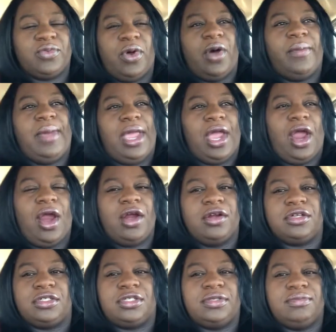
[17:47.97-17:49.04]
well, making
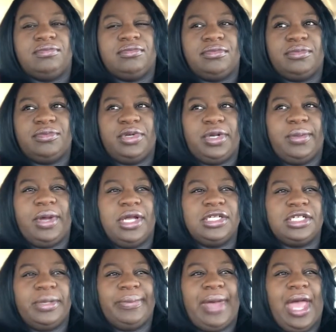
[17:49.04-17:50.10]
hers pretty
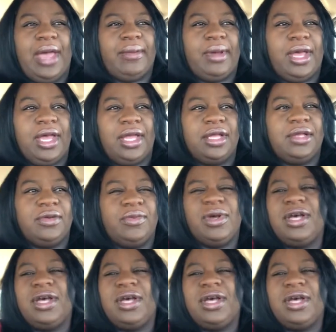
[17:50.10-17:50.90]
much, and buying mine.